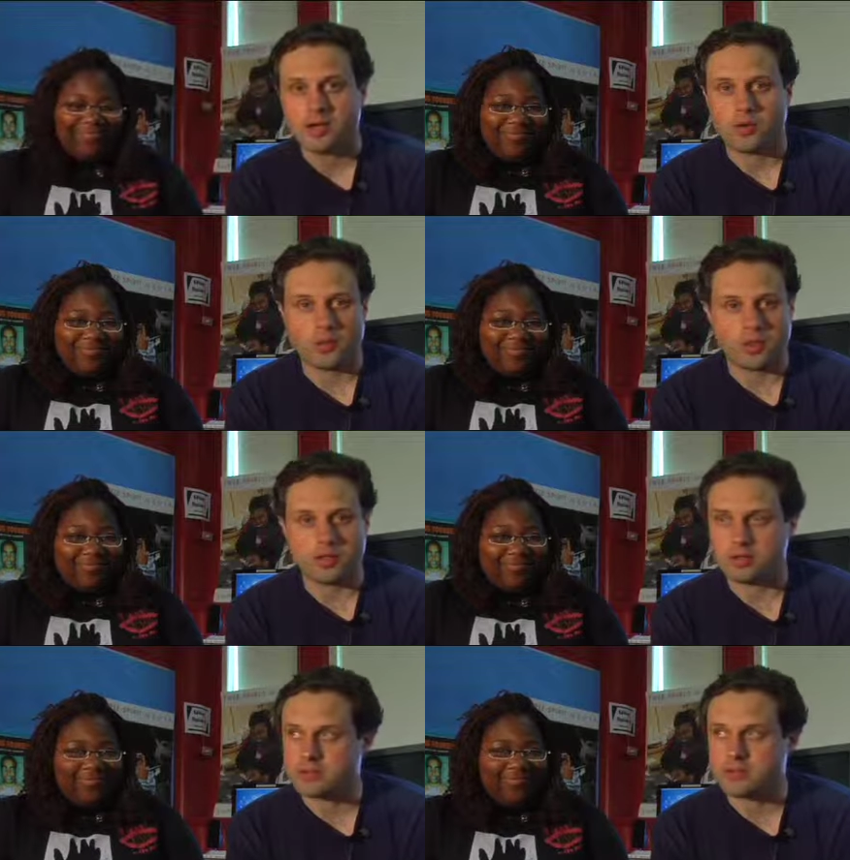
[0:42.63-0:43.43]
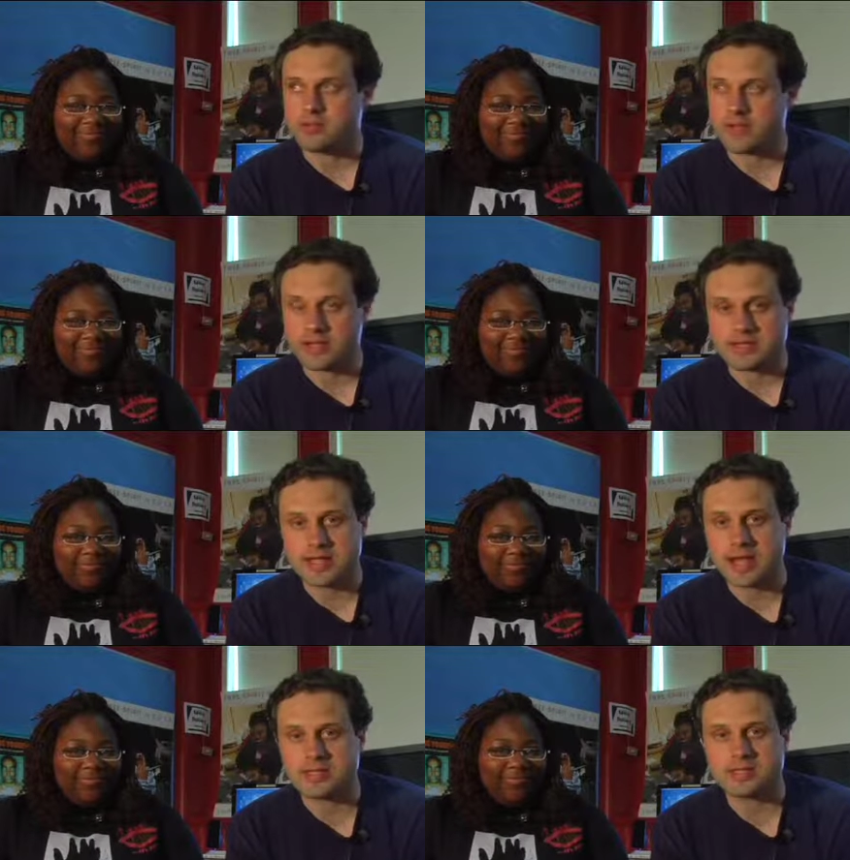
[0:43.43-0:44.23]
Speaker 1: with
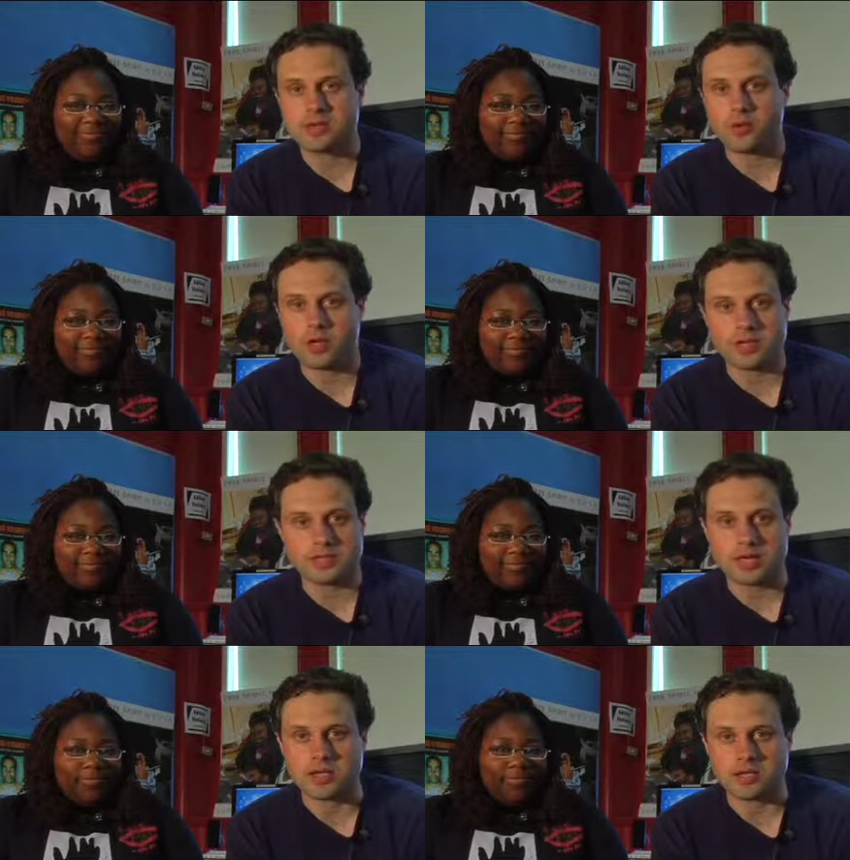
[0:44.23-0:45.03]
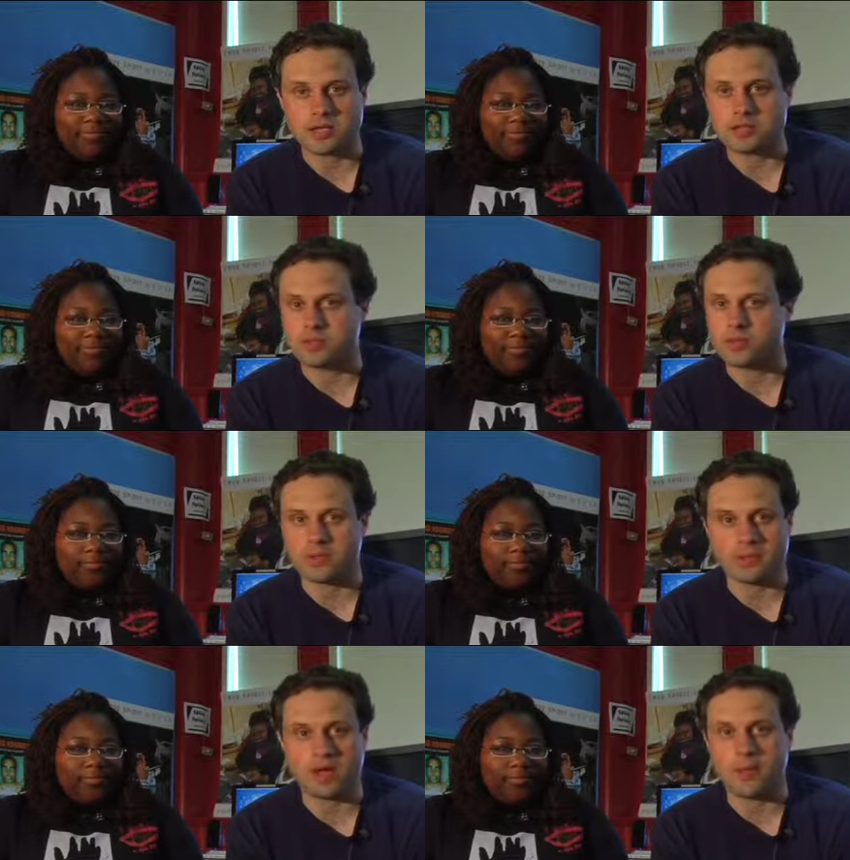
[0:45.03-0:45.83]
fantastic organizations
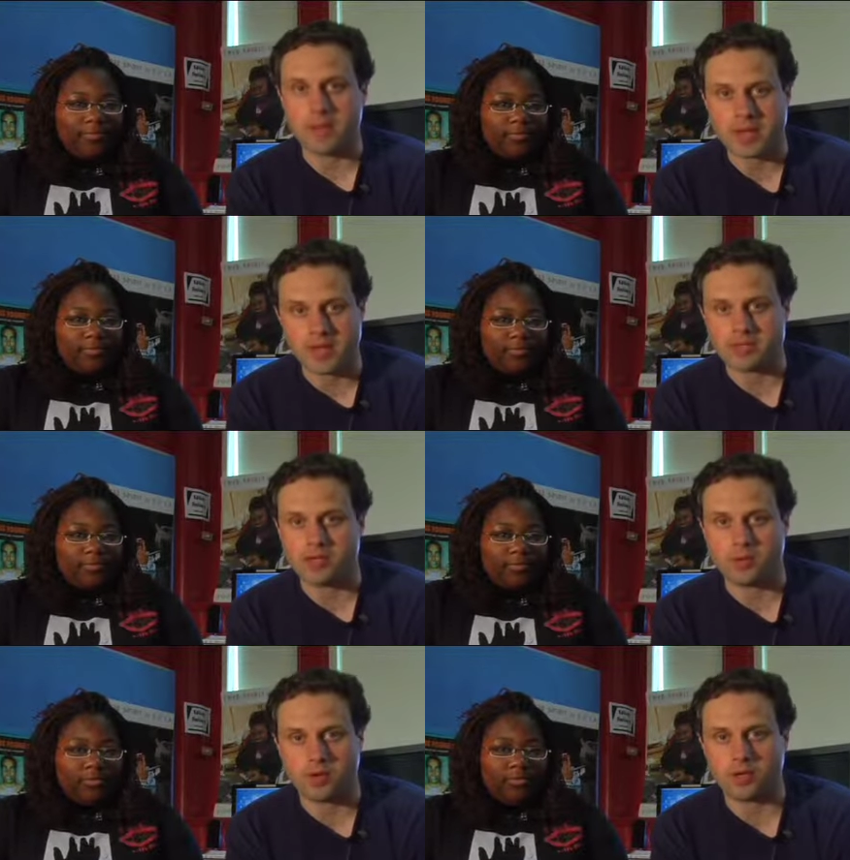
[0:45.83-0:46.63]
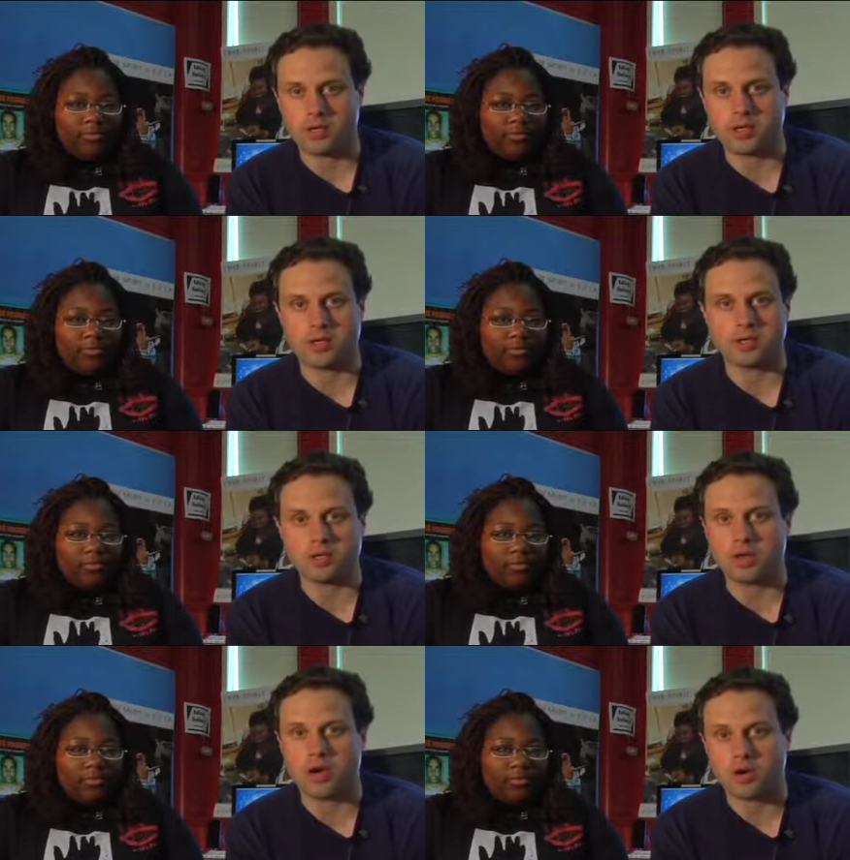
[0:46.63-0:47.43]
doing amazing work
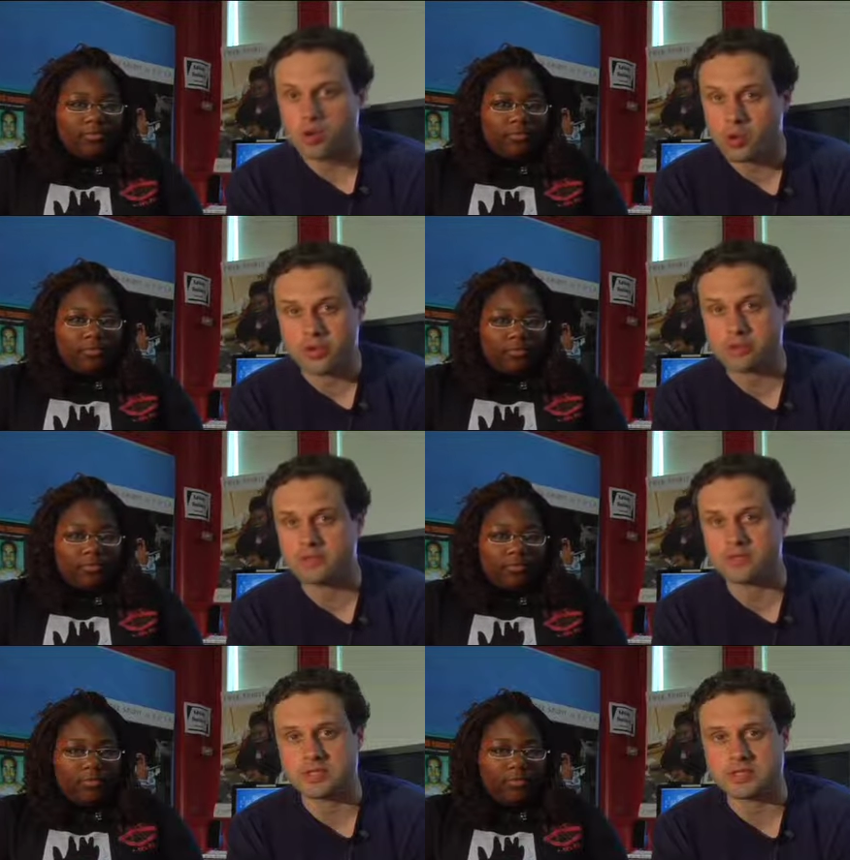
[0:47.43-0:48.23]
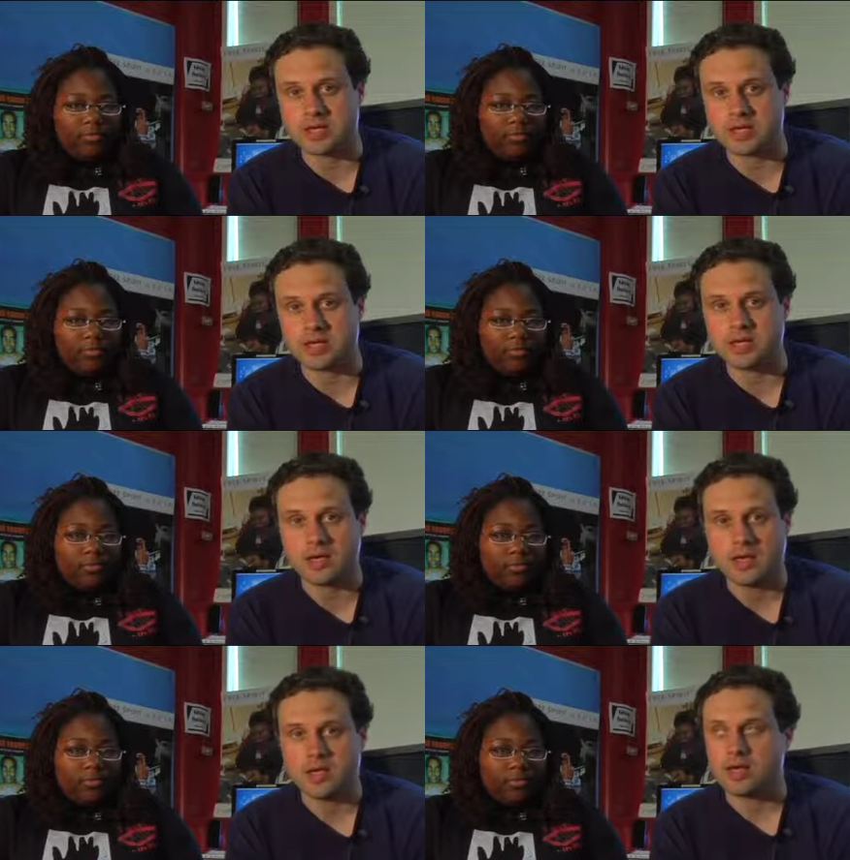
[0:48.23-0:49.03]
in all corners of the city
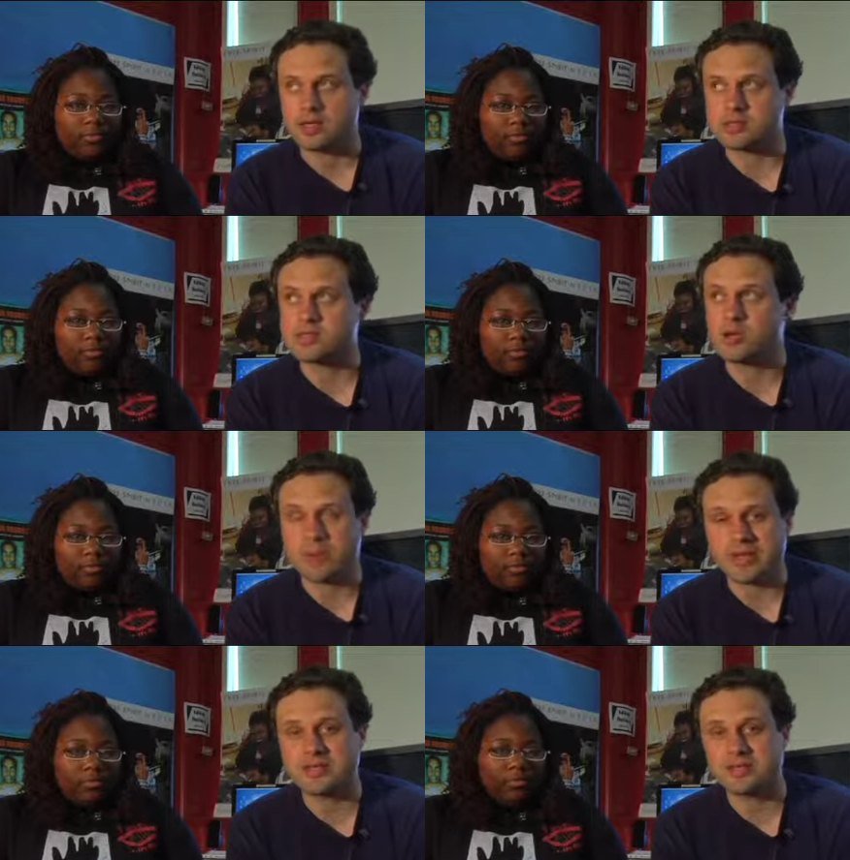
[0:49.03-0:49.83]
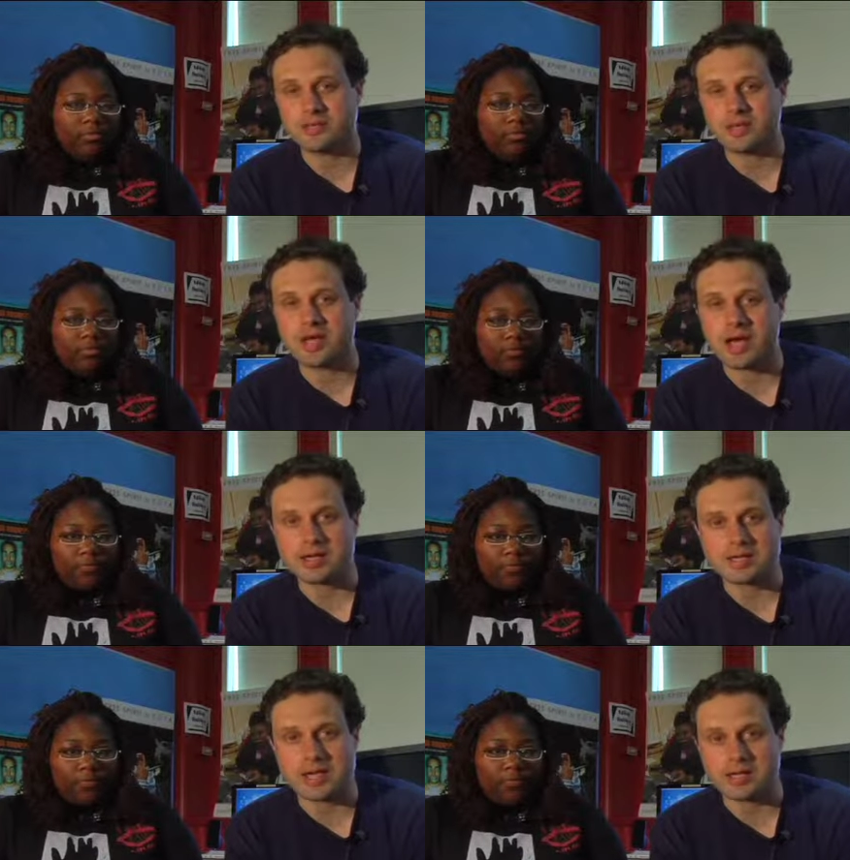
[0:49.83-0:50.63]
in so many different
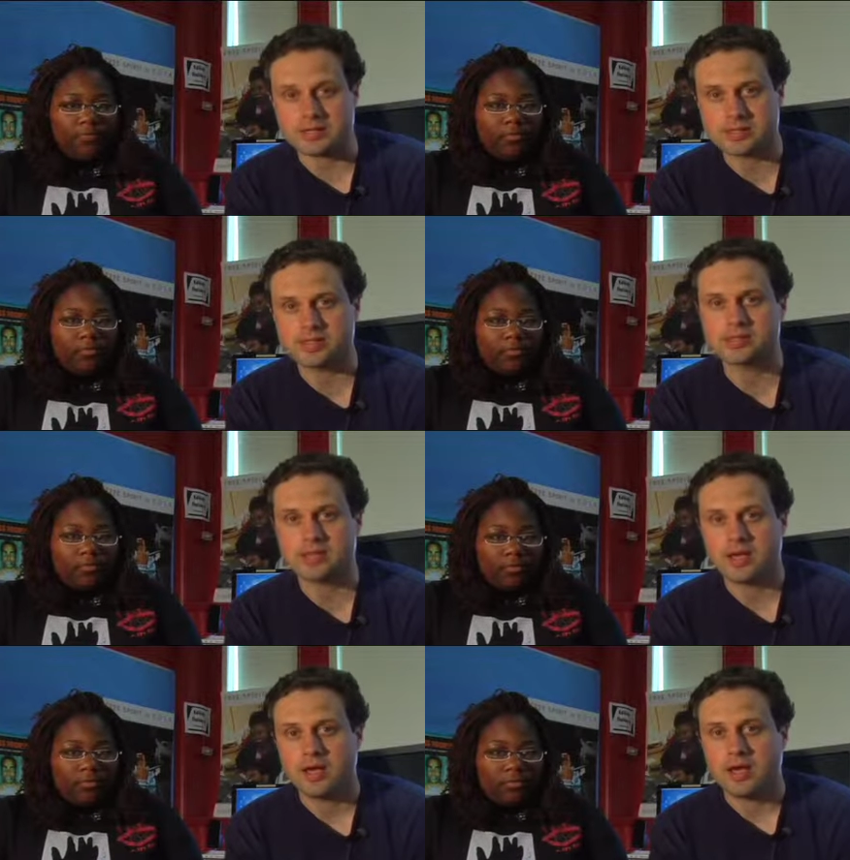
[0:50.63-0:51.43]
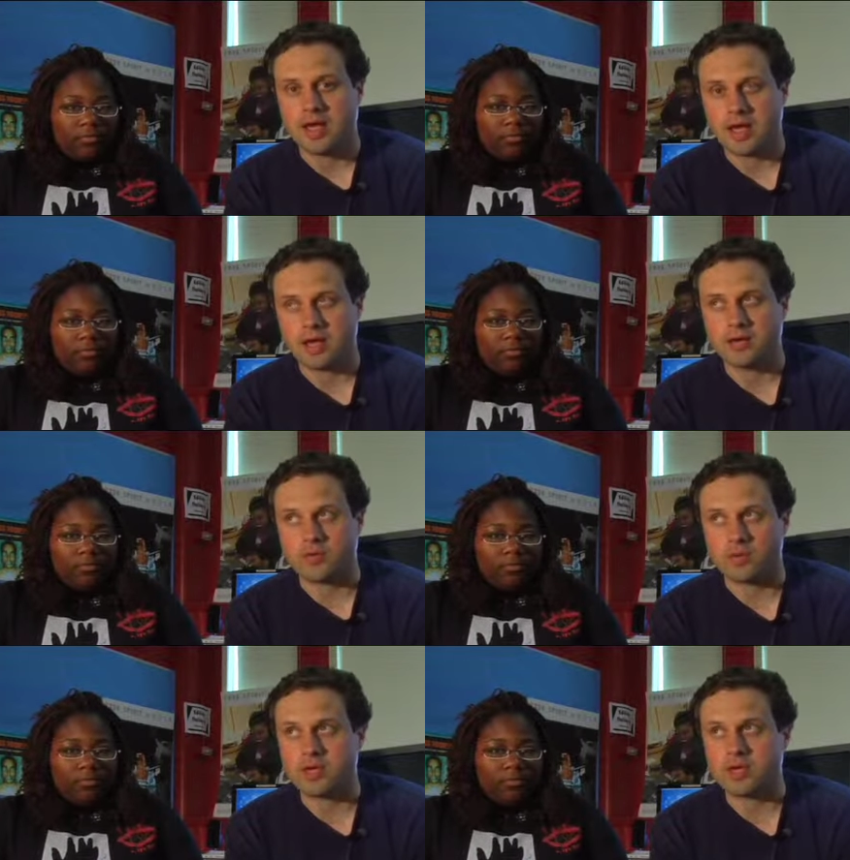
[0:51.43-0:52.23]
contexts. And we're